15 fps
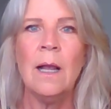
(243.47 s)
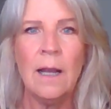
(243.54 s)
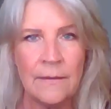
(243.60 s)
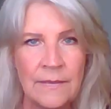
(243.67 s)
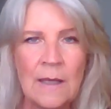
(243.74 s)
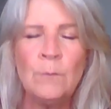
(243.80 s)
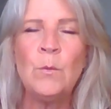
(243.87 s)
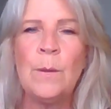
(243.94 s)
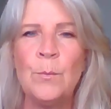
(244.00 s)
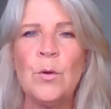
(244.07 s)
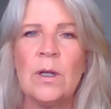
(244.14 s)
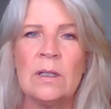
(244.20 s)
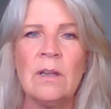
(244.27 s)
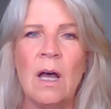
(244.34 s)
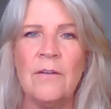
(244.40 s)
And then we
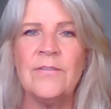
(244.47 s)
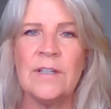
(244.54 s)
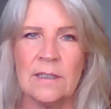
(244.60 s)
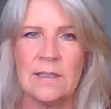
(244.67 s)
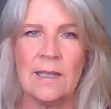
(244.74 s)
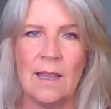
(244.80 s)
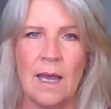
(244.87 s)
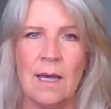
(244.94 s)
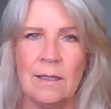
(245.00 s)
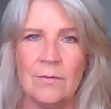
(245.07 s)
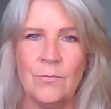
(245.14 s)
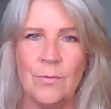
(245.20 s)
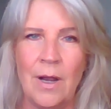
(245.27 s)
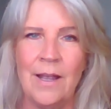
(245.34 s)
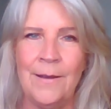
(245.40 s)
bring love into that,
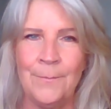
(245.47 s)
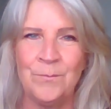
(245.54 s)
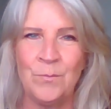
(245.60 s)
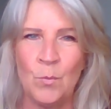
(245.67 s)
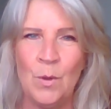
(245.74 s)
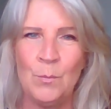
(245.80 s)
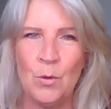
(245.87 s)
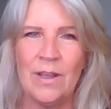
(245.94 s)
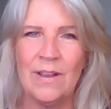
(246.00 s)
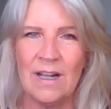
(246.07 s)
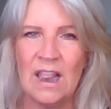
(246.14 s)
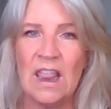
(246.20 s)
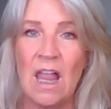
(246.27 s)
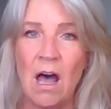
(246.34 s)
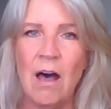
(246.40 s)
right? We bring
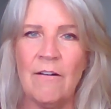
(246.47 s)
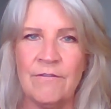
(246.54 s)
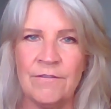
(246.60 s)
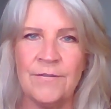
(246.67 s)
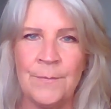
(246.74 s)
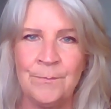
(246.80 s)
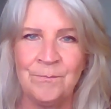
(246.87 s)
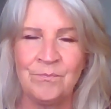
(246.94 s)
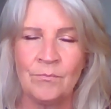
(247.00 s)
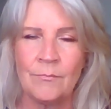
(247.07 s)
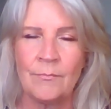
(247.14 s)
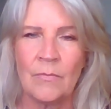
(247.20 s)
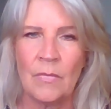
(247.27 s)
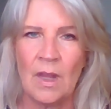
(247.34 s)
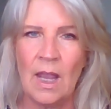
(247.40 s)
love
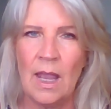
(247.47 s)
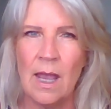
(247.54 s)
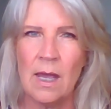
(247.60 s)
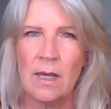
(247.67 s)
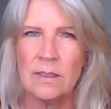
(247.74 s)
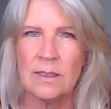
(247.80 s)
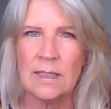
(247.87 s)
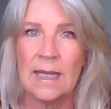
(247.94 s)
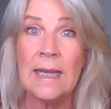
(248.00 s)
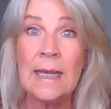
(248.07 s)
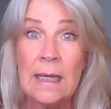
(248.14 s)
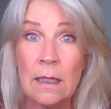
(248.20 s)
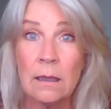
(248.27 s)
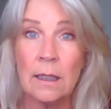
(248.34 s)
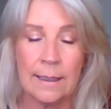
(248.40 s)
and
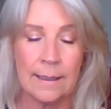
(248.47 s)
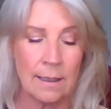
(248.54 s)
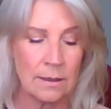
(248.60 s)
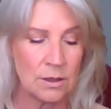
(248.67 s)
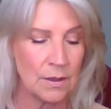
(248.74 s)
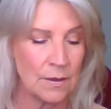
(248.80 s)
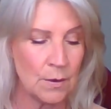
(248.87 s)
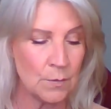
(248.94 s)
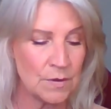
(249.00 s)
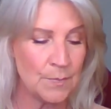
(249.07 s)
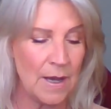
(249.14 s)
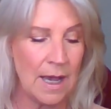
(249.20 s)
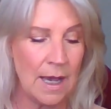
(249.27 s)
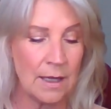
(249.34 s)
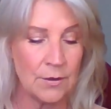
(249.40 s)
healing to those
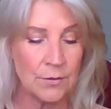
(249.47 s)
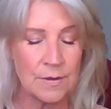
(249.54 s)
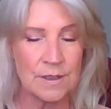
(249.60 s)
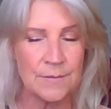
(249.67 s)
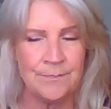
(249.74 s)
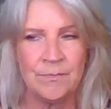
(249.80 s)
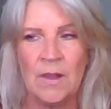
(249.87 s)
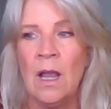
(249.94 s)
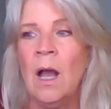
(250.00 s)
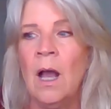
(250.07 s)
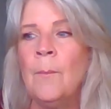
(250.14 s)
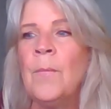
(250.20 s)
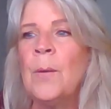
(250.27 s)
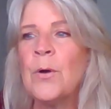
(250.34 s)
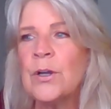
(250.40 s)
patterns.
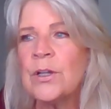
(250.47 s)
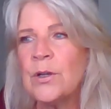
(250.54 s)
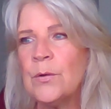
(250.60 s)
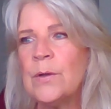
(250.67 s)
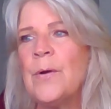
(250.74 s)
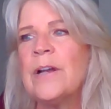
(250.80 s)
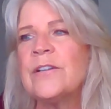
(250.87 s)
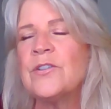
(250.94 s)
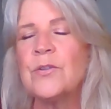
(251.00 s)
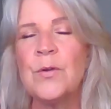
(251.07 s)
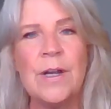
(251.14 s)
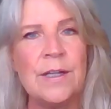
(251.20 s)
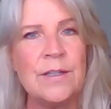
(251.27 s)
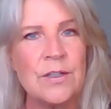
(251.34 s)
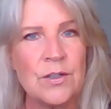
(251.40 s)
But Mercury
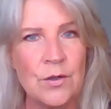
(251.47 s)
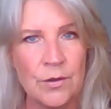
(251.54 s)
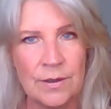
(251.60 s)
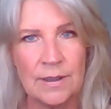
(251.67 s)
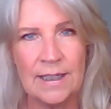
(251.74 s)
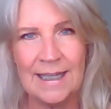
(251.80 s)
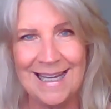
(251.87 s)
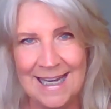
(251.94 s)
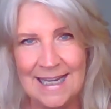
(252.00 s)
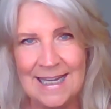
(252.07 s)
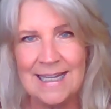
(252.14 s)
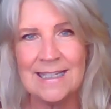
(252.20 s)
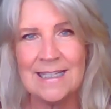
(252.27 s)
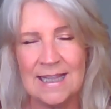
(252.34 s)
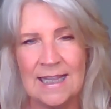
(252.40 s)
retrograde certainly
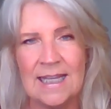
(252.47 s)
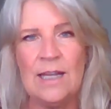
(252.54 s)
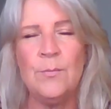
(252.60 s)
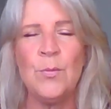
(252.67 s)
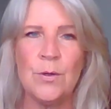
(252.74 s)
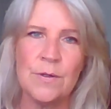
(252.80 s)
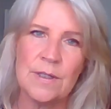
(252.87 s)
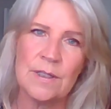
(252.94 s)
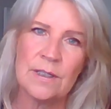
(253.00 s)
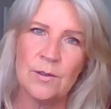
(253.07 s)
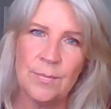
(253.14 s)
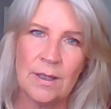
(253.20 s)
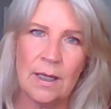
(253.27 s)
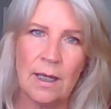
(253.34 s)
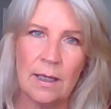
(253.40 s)
is the
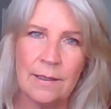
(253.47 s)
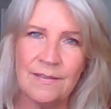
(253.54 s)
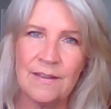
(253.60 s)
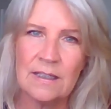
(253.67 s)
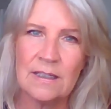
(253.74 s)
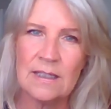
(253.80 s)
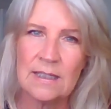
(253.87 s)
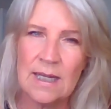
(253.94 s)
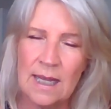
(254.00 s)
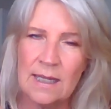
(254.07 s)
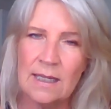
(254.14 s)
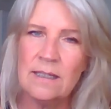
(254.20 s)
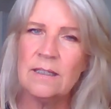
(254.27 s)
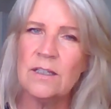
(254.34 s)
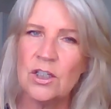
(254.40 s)
personal planet that
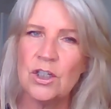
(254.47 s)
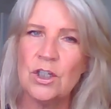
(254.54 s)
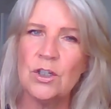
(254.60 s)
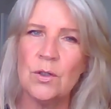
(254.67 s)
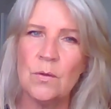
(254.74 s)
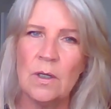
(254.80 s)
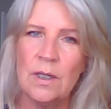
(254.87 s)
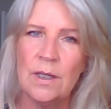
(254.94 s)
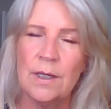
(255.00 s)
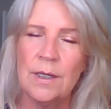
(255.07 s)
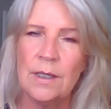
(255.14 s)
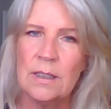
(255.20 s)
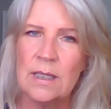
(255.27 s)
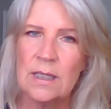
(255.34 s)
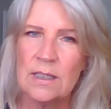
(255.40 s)
tends to
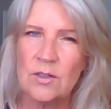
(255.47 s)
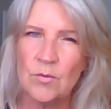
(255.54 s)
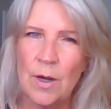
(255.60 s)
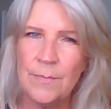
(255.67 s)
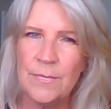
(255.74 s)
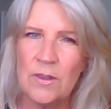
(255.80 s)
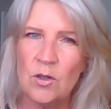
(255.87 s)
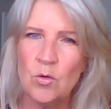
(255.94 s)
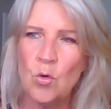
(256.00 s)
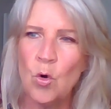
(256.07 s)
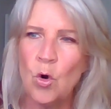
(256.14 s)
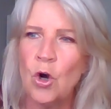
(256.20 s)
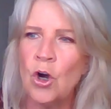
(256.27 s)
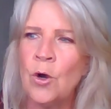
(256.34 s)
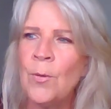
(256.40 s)
disrupt the
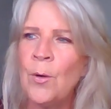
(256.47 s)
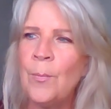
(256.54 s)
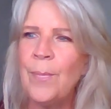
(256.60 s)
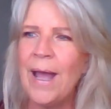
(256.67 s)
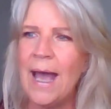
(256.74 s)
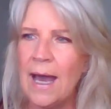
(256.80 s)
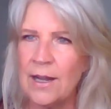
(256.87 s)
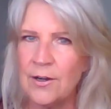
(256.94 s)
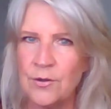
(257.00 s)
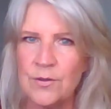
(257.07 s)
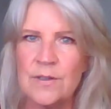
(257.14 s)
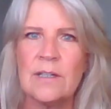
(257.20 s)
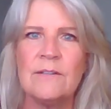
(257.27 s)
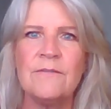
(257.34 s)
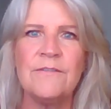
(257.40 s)
normal
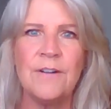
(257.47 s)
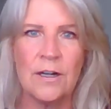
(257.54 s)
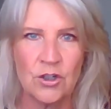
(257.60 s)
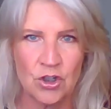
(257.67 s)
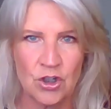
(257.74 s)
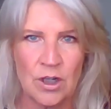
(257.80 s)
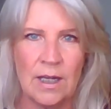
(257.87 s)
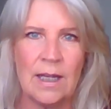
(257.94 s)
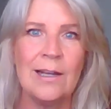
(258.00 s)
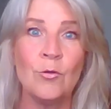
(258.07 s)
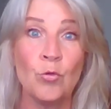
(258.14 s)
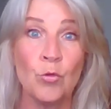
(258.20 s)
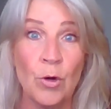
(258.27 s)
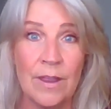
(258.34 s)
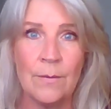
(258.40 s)
patterns and functioning
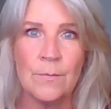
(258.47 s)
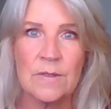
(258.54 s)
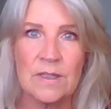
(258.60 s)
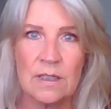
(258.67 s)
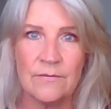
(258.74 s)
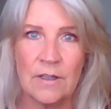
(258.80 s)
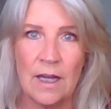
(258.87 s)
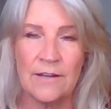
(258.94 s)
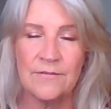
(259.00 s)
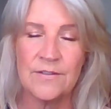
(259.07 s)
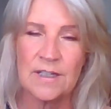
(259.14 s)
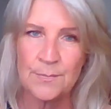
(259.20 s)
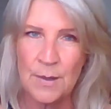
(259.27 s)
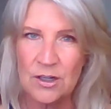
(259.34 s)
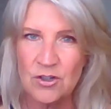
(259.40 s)
and rhythms of life,
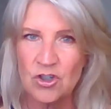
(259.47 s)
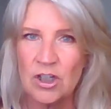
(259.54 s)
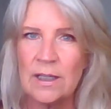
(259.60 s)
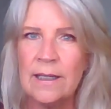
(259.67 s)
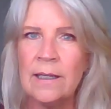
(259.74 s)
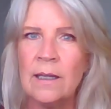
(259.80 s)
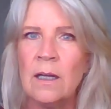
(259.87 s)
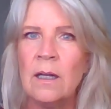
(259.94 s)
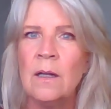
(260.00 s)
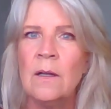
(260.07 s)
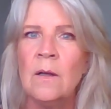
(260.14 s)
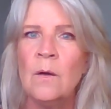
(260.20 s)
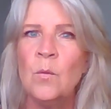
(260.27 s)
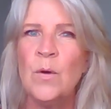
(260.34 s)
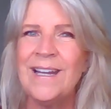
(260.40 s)
especially
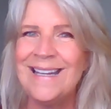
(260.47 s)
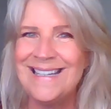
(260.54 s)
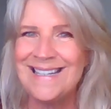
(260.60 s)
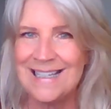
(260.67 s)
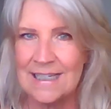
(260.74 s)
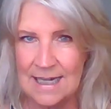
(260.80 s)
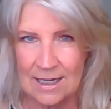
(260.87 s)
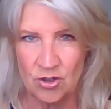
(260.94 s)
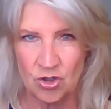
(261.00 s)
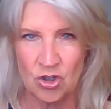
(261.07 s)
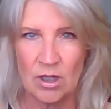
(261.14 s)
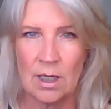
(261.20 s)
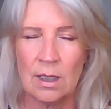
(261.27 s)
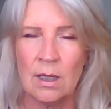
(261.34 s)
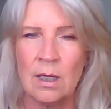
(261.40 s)
when he's
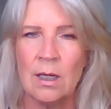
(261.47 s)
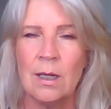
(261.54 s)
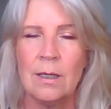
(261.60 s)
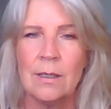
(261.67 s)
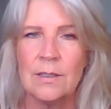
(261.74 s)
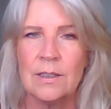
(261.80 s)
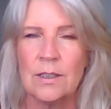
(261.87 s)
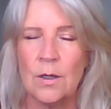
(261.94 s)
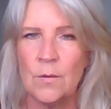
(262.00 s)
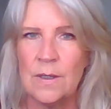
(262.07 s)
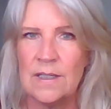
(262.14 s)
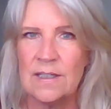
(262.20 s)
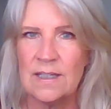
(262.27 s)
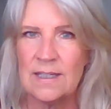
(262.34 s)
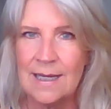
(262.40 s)
stationing. So
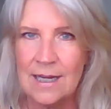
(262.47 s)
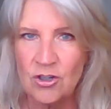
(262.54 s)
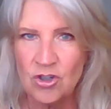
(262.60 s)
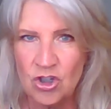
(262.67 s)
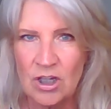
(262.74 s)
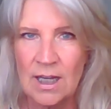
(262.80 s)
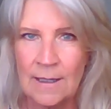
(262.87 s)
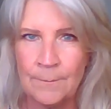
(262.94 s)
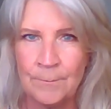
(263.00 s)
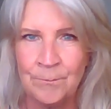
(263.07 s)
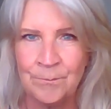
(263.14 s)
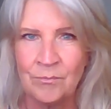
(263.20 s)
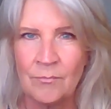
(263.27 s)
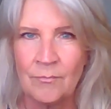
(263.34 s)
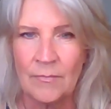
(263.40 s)
he's stationing
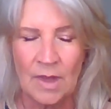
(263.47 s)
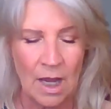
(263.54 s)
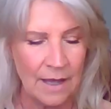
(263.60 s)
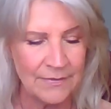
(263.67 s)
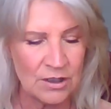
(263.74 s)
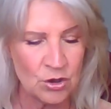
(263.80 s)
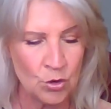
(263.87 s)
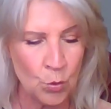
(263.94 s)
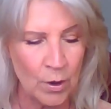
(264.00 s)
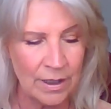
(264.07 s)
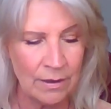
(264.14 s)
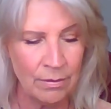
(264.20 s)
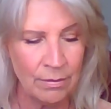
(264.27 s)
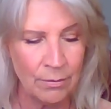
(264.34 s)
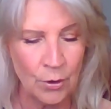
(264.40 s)
on the
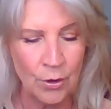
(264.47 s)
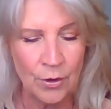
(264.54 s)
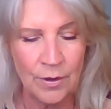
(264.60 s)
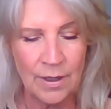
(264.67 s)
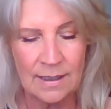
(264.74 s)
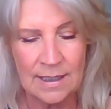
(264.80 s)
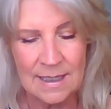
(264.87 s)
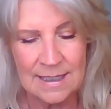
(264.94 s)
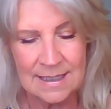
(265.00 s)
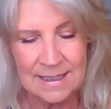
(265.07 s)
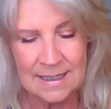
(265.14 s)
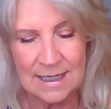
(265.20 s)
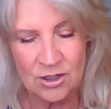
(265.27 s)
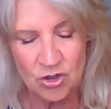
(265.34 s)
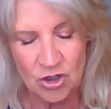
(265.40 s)
23rd and he's
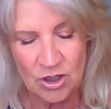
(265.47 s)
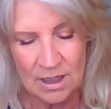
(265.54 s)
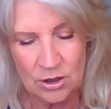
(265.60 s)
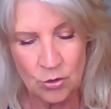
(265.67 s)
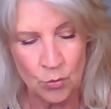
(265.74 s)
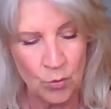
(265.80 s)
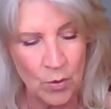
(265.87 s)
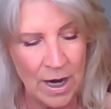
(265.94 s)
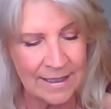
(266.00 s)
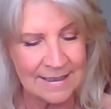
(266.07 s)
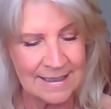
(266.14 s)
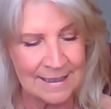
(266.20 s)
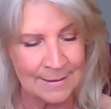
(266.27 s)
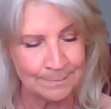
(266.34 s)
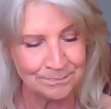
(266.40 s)
stationing
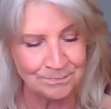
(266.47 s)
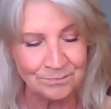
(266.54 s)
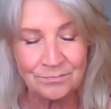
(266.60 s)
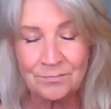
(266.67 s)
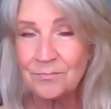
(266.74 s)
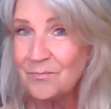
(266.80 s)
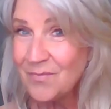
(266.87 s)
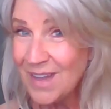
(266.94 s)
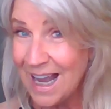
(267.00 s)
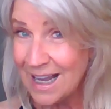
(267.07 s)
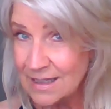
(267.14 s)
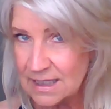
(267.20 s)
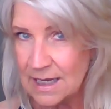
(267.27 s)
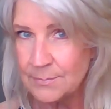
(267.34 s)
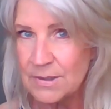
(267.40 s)
direct
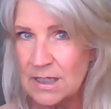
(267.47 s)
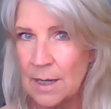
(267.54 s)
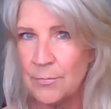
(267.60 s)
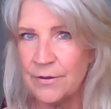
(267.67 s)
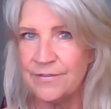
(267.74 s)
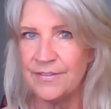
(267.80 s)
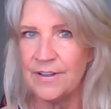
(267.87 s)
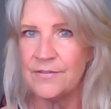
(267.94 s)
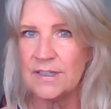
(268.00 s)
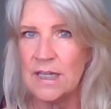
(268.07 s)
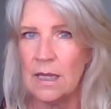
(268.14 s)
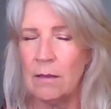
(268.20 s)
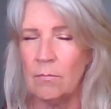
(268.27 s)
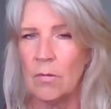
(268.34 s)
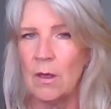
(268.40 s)
on September
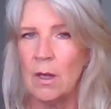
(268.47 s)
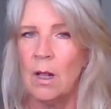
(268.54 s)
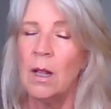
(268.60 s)
15th.